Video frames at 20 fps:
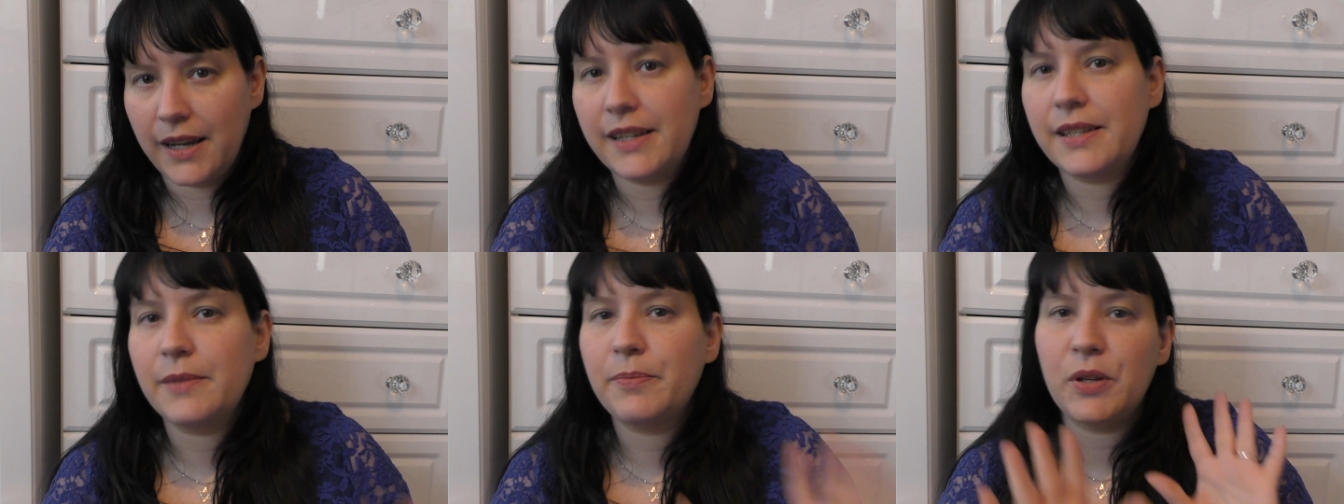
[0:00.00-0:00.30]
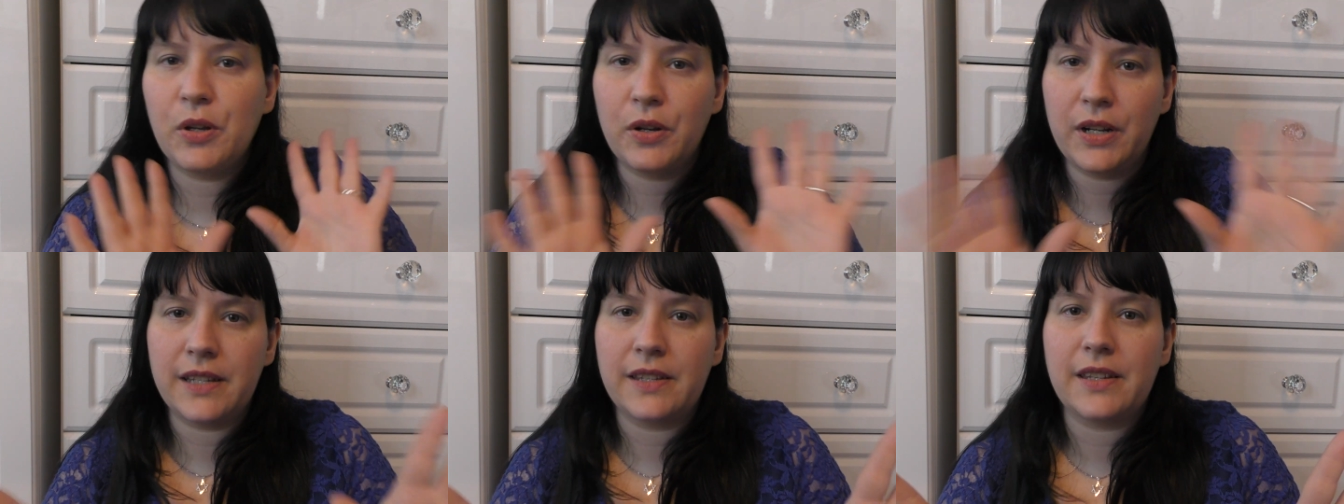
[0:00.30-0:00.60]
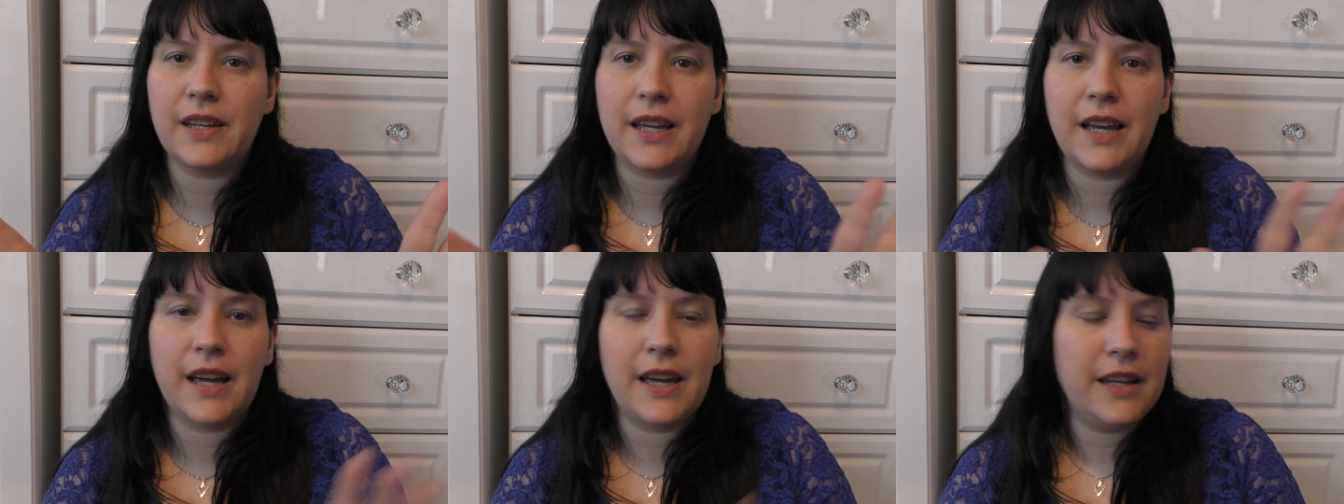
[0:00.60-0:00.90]
Let's be
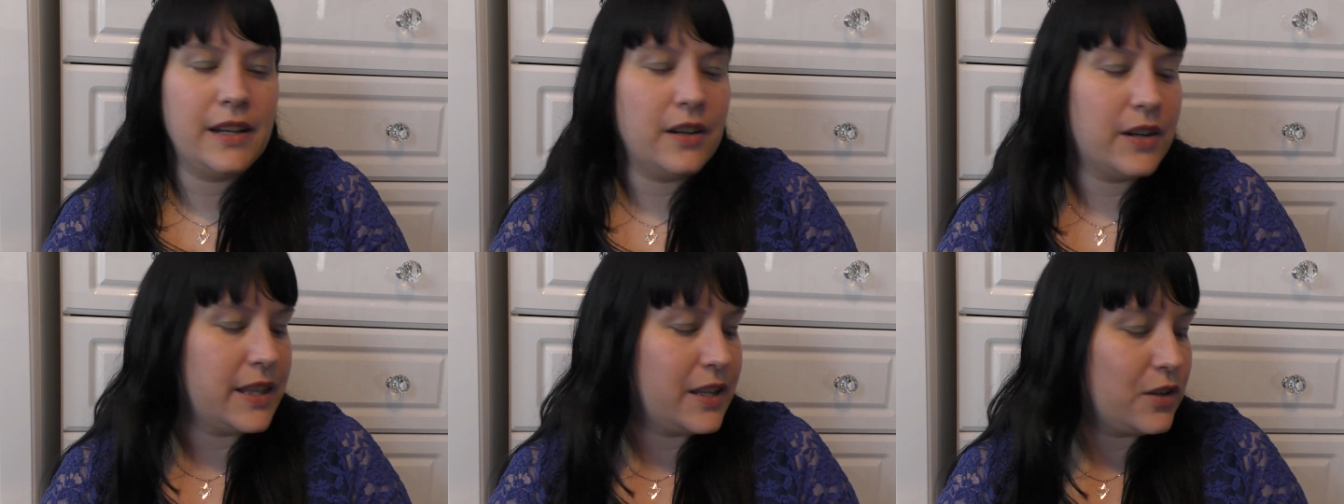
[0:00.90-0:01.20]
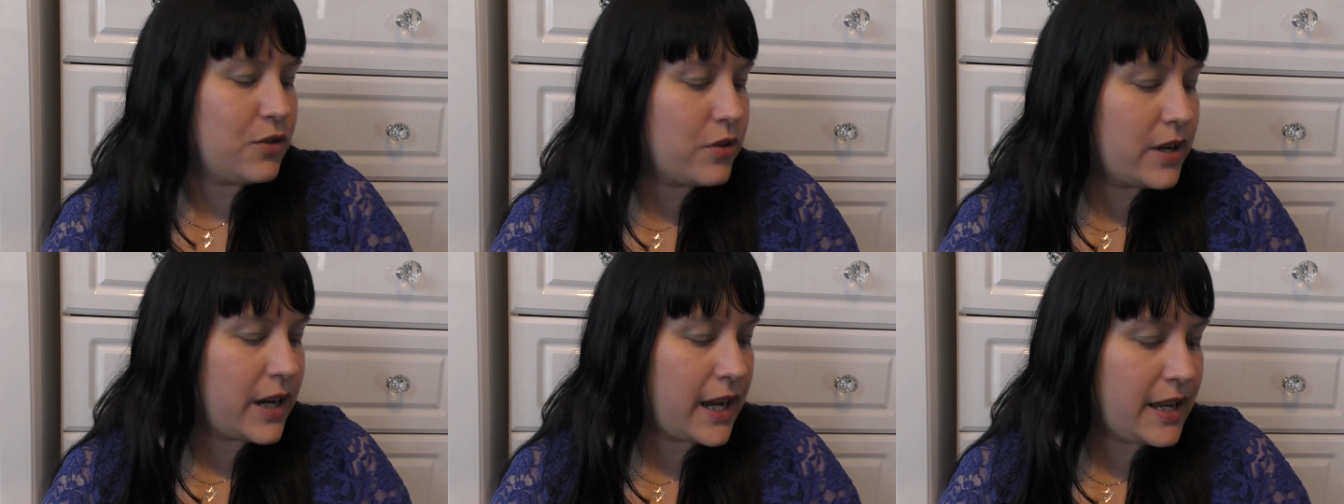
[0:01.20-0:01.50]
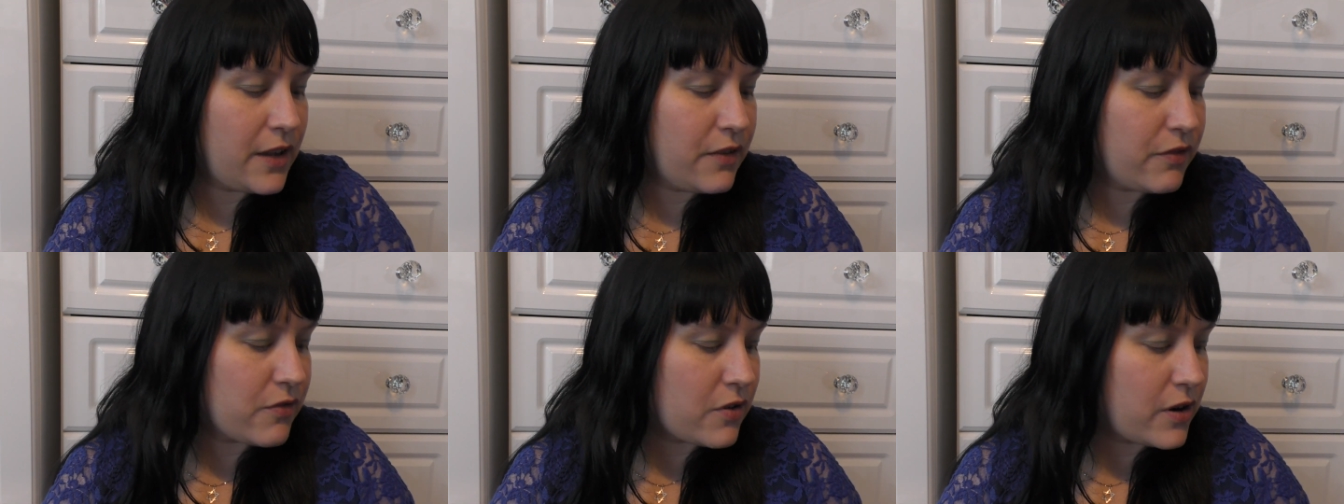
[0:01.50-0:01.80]
honest, okay? Like the
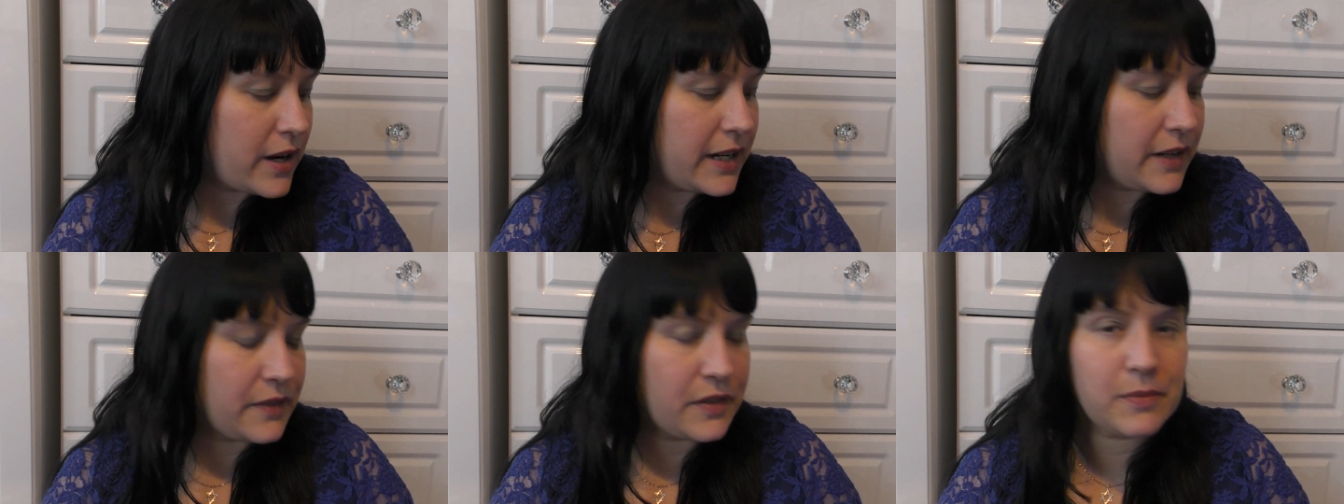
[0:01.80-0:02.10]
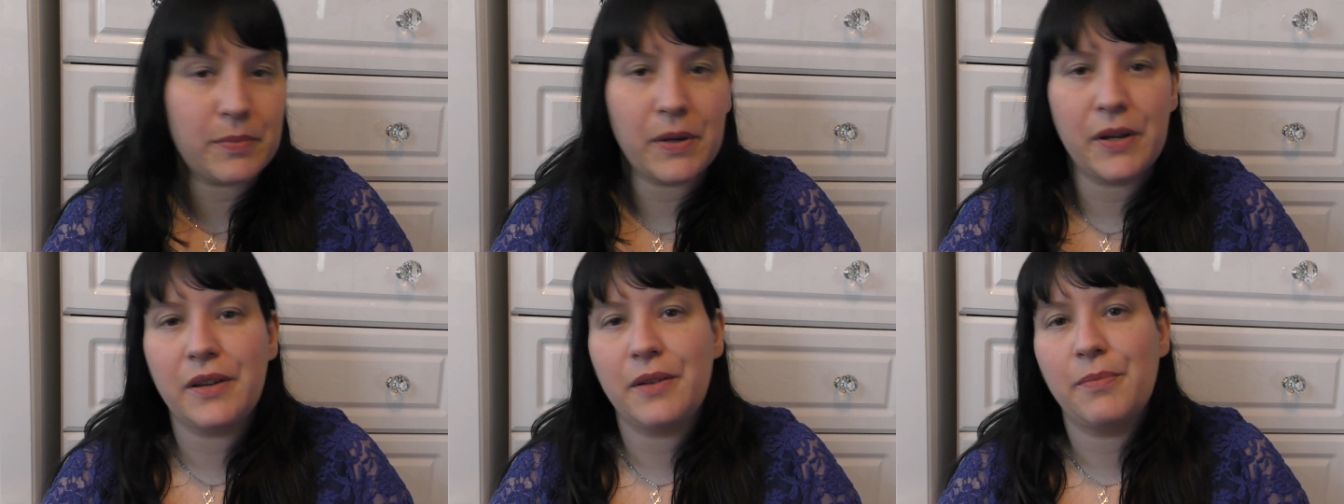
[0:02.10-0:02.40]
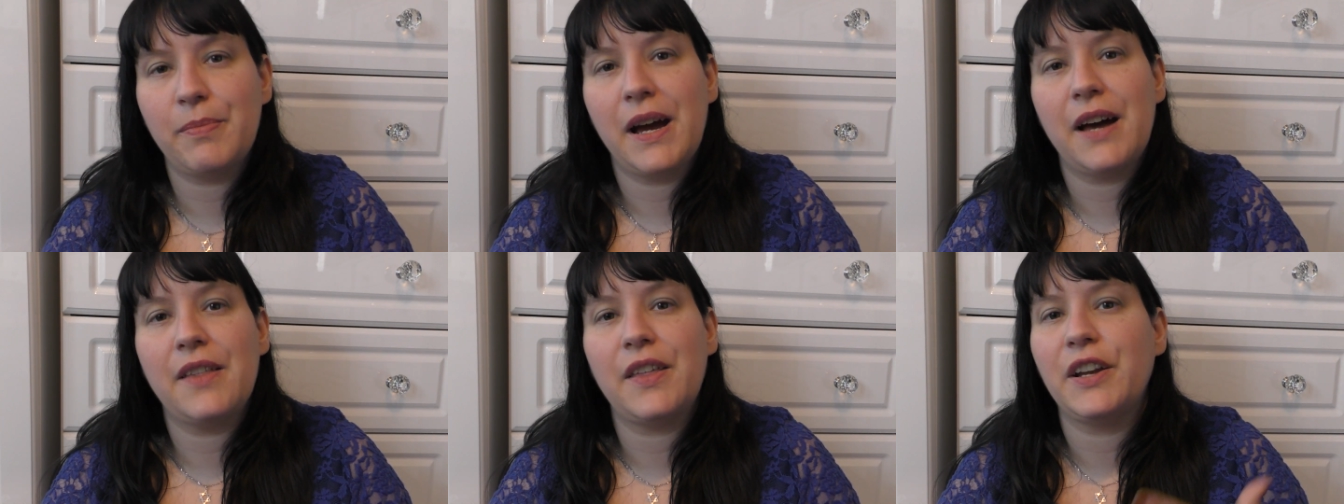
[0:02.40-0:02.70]
creative writing I've spoke
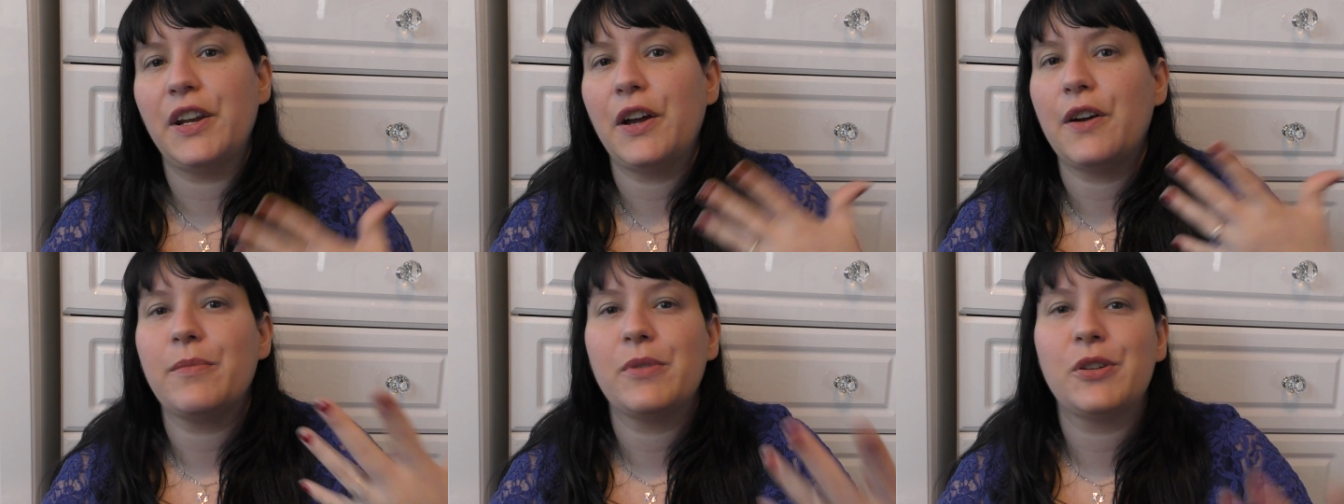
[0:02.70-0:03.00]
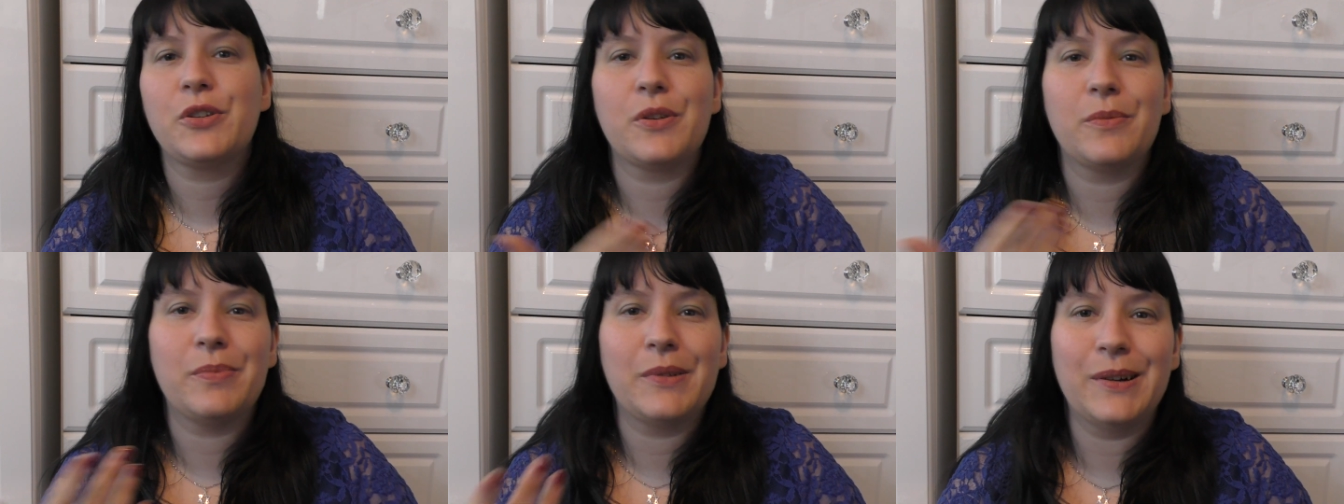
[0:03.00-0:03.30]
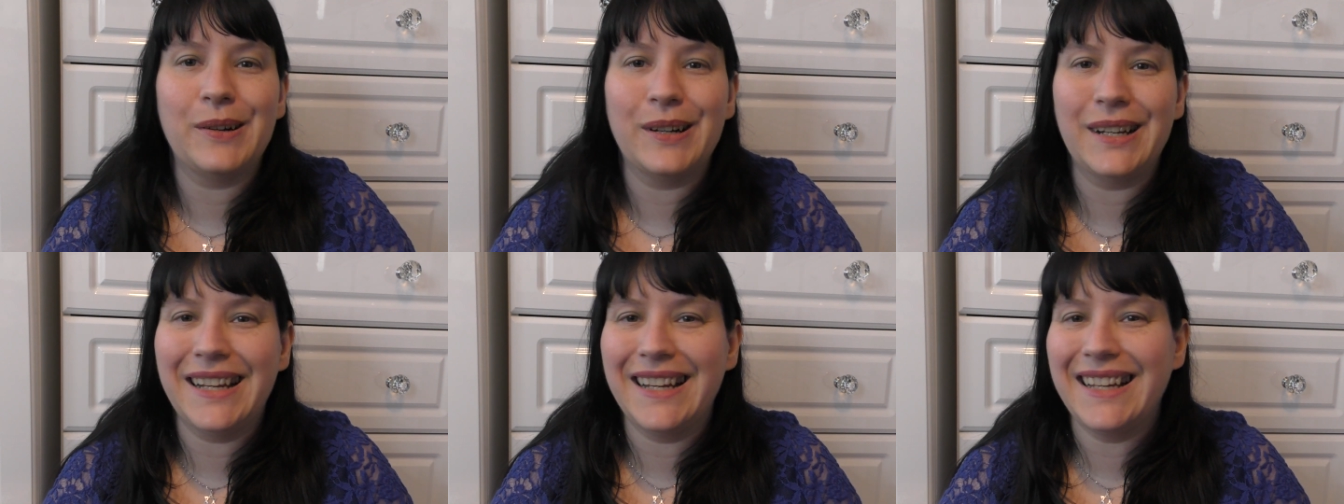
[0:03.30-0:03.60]
about, they know I'm a
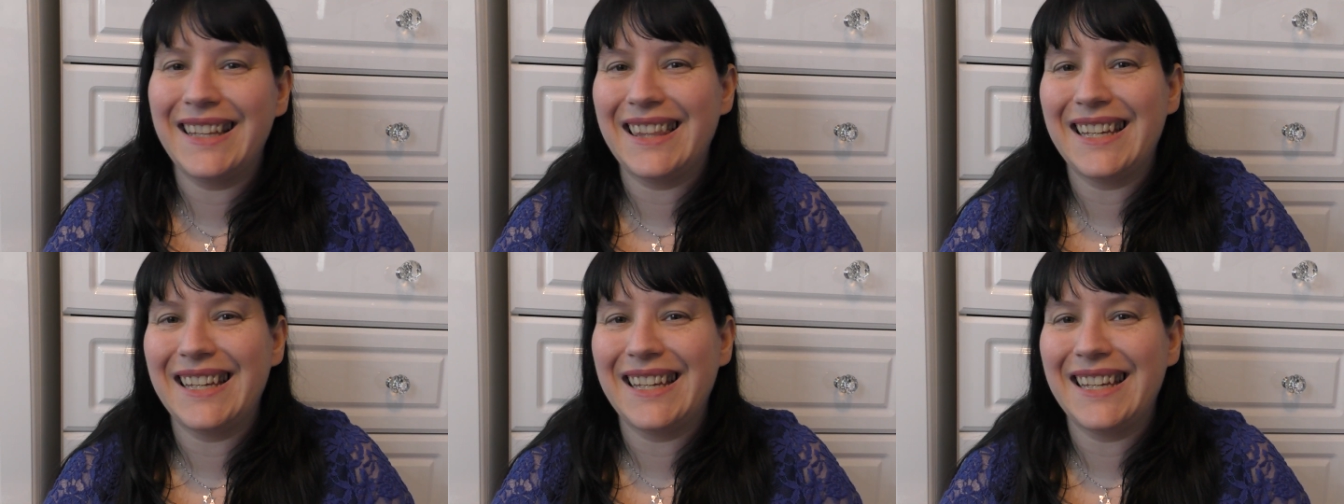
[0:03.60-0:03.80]
shopaholic,